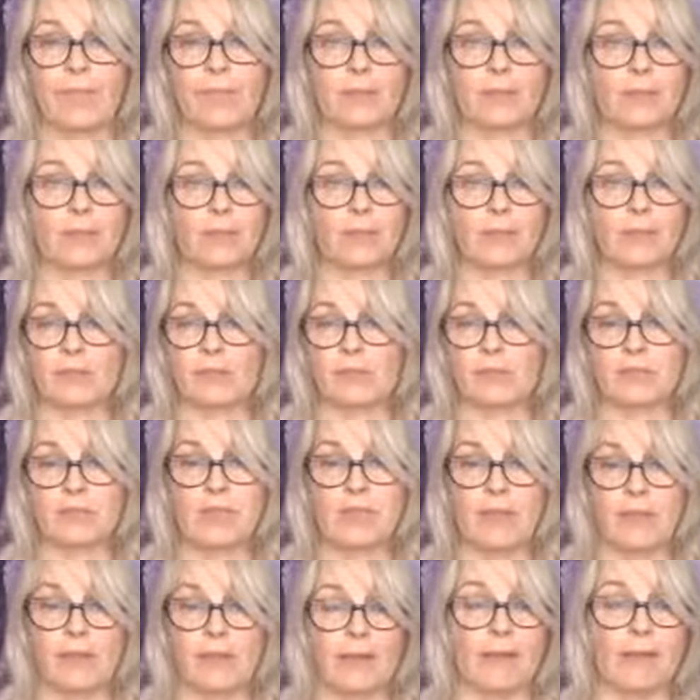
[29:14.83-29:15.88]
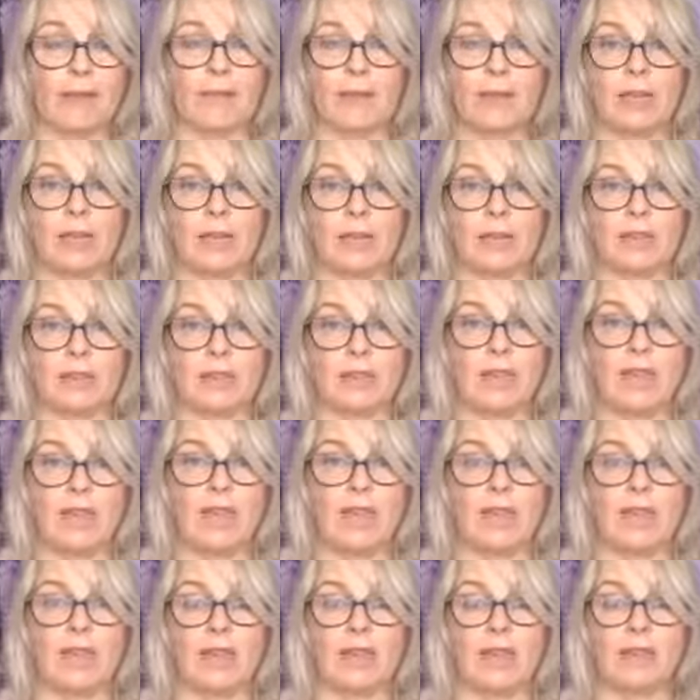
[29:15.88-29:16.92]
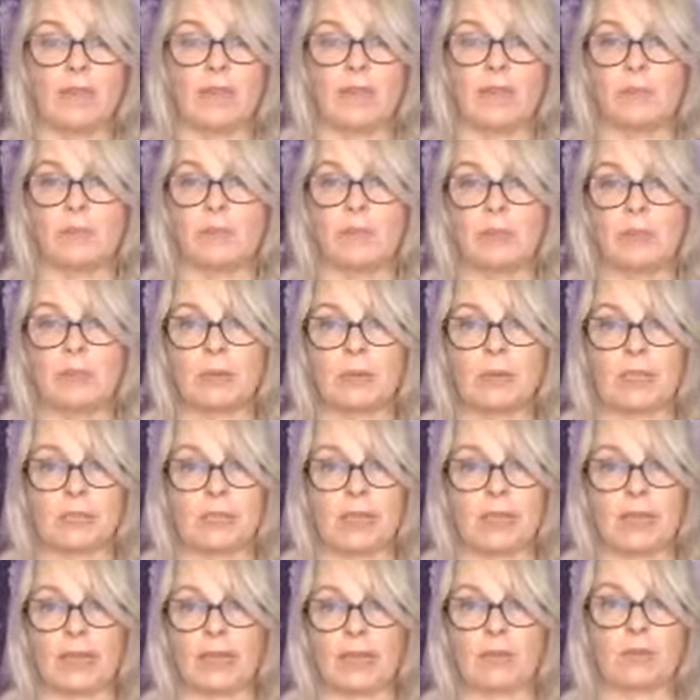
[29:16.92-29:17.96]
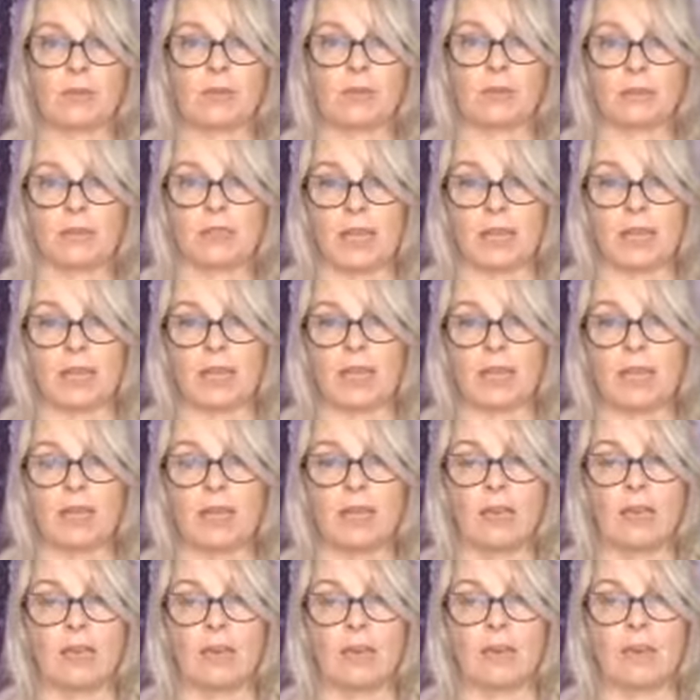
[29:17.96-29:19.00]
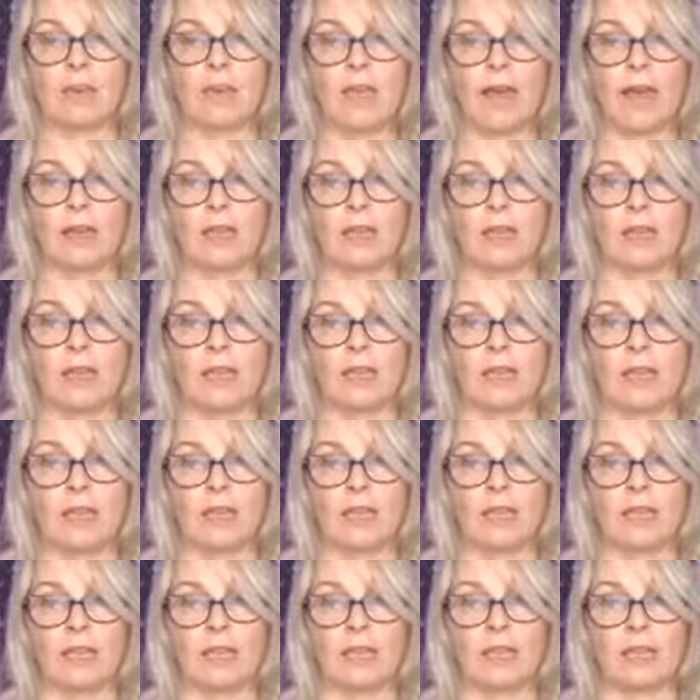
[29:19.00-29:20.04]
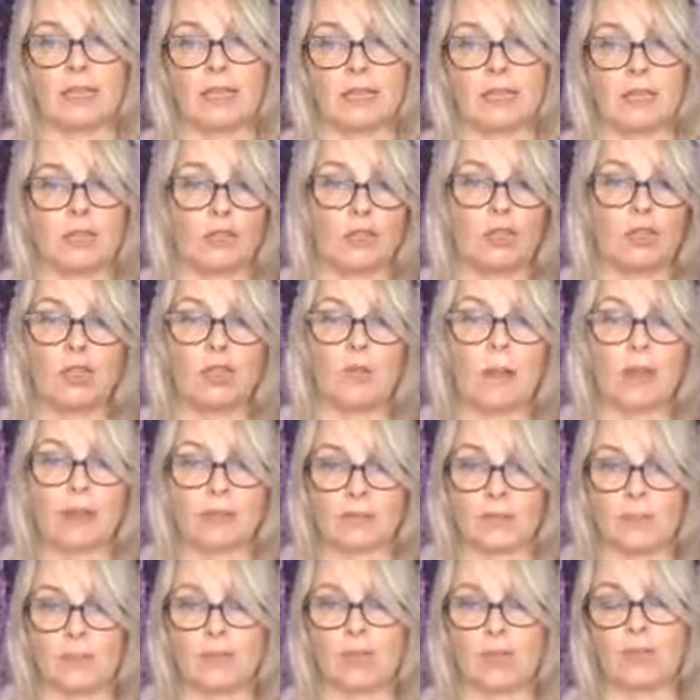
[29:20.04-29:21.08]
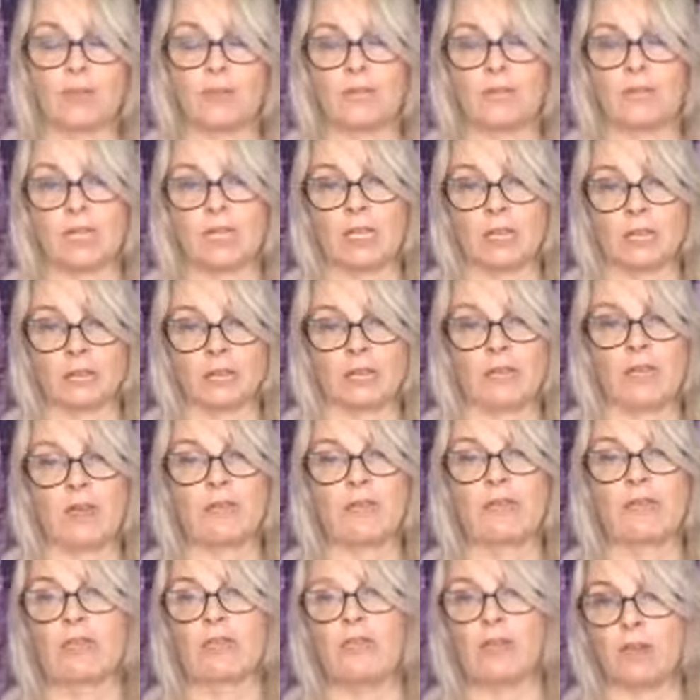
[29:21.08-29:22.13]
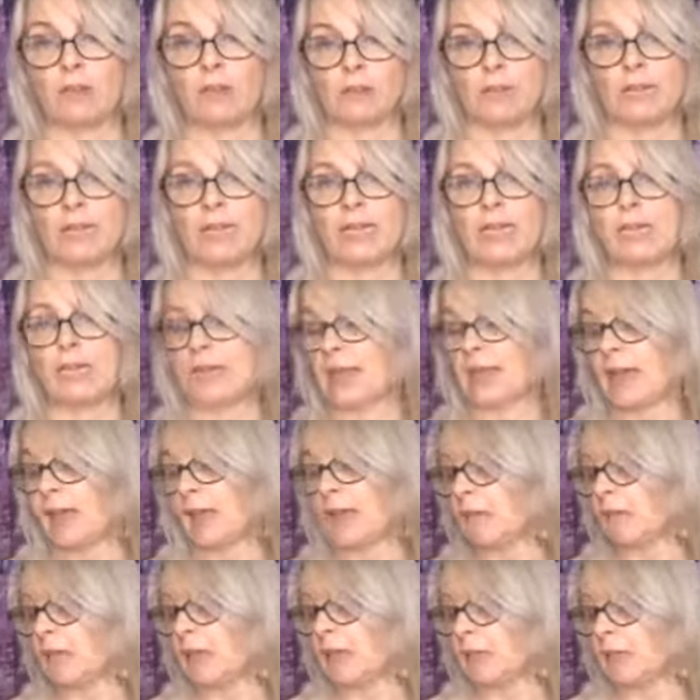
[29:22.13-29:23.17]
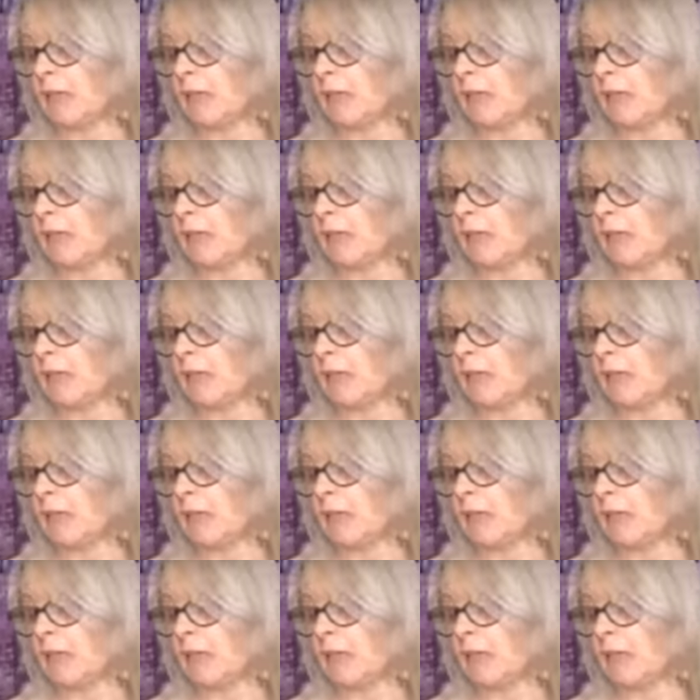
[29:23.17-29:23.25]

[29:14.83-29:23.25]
Like, the love is there. Like, it's there and people can take it or not take it. But you have to be confident in yourself and not need that